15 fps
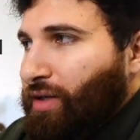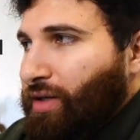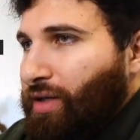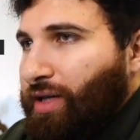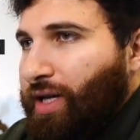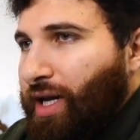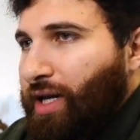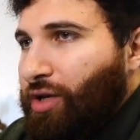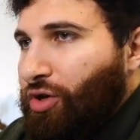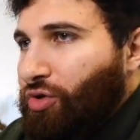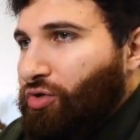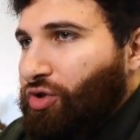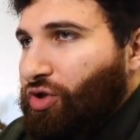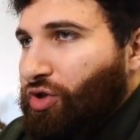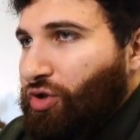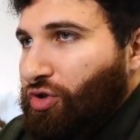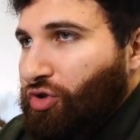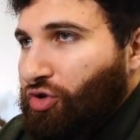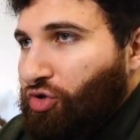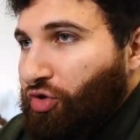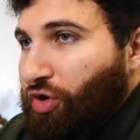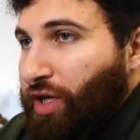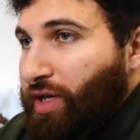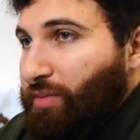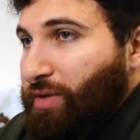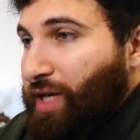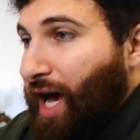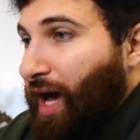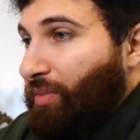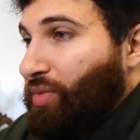get used to the streams
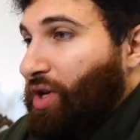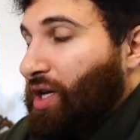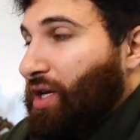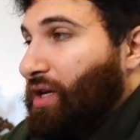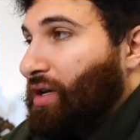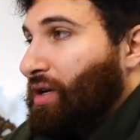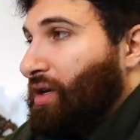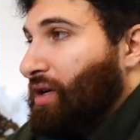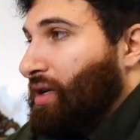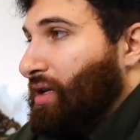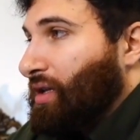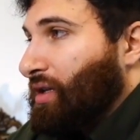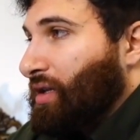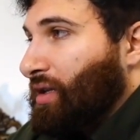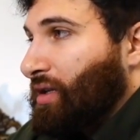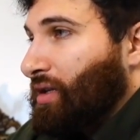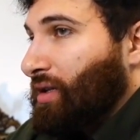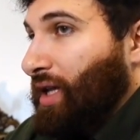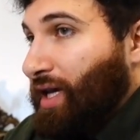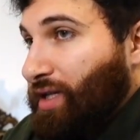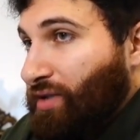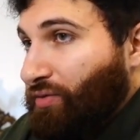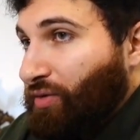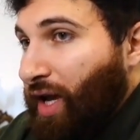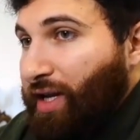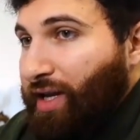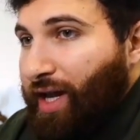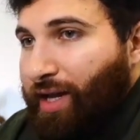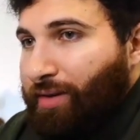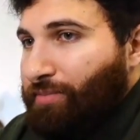happening less,
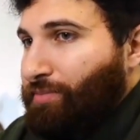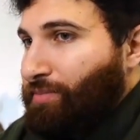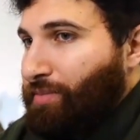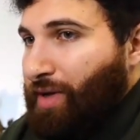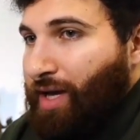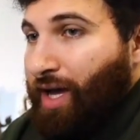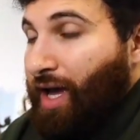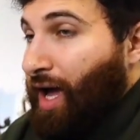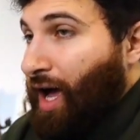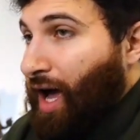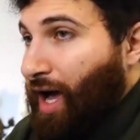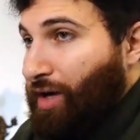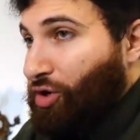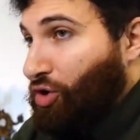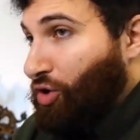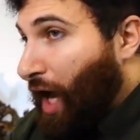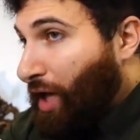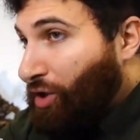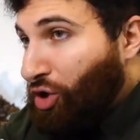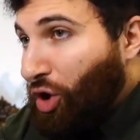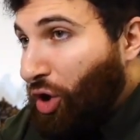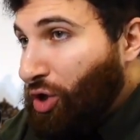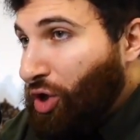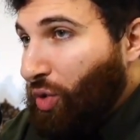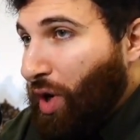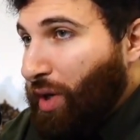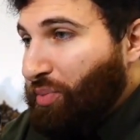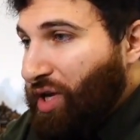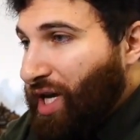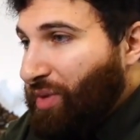and you're not the only
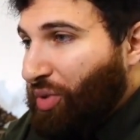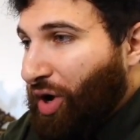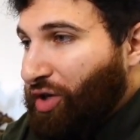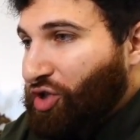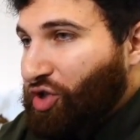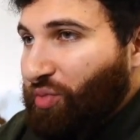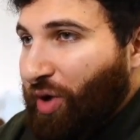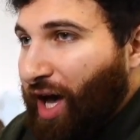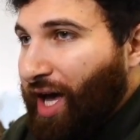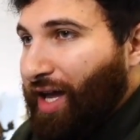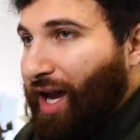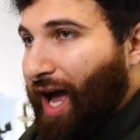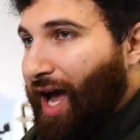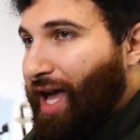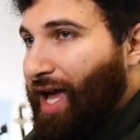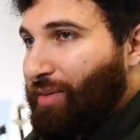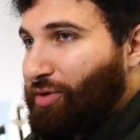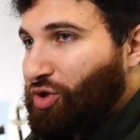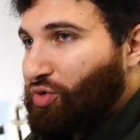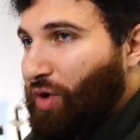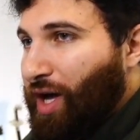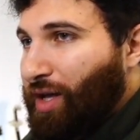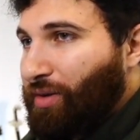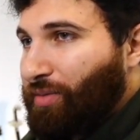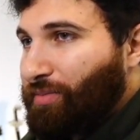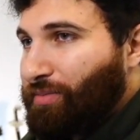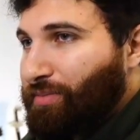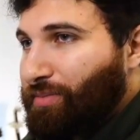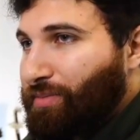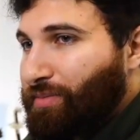one being punished by it. I am as well.
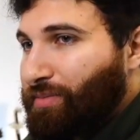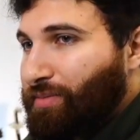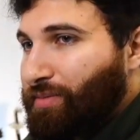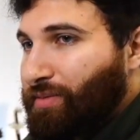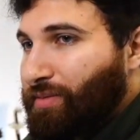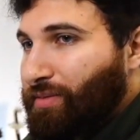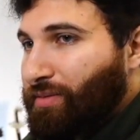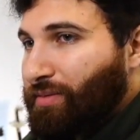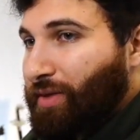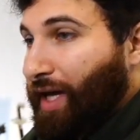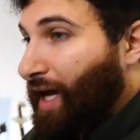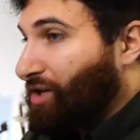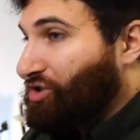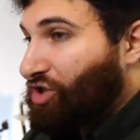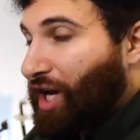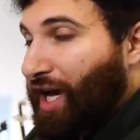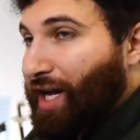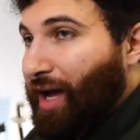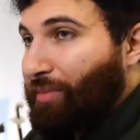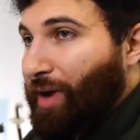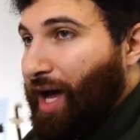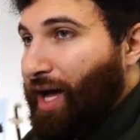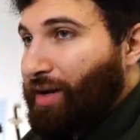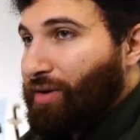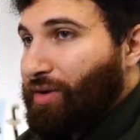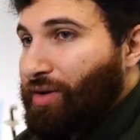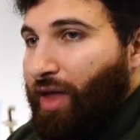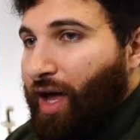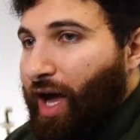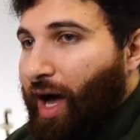Like I said, I'm
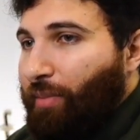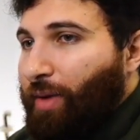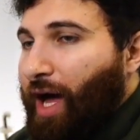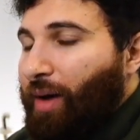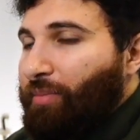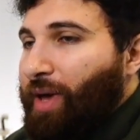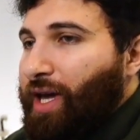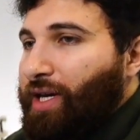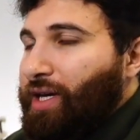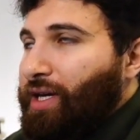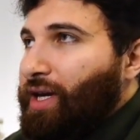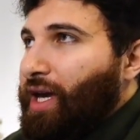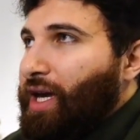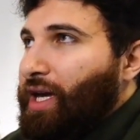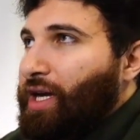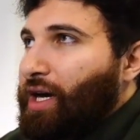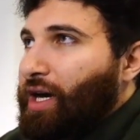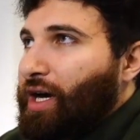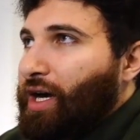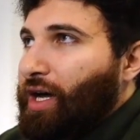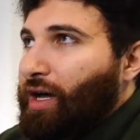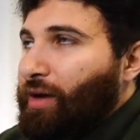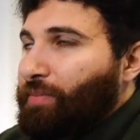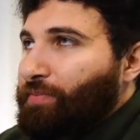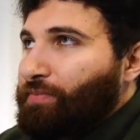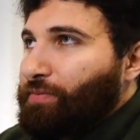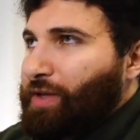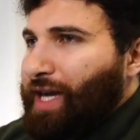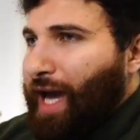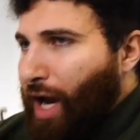not making a
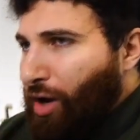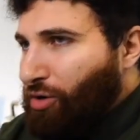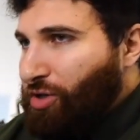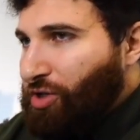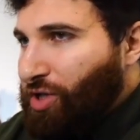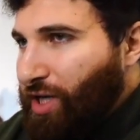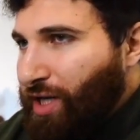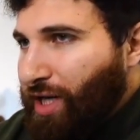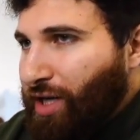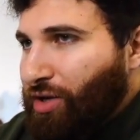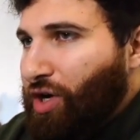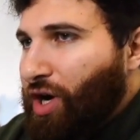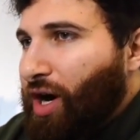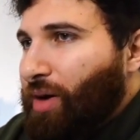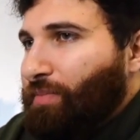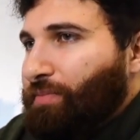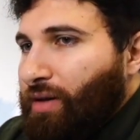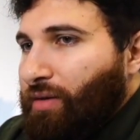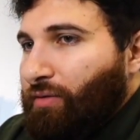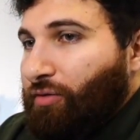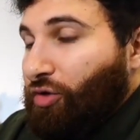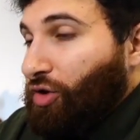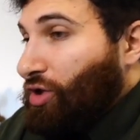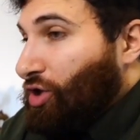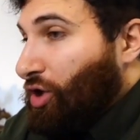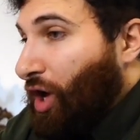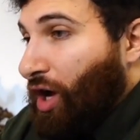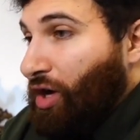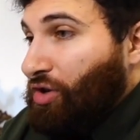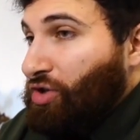guaranteed income for as
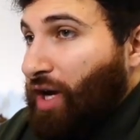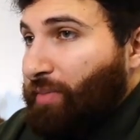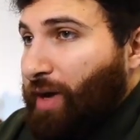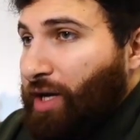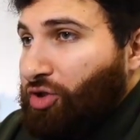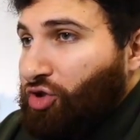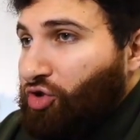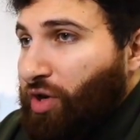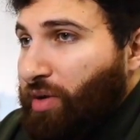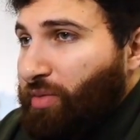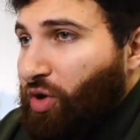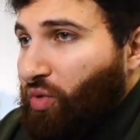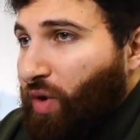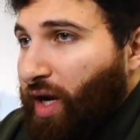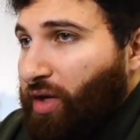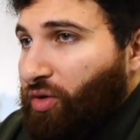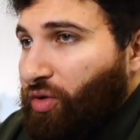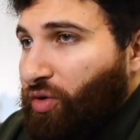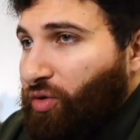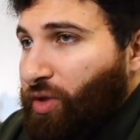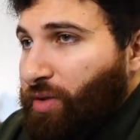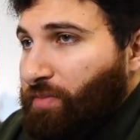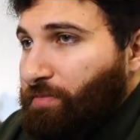long as I'm not streaming regularly.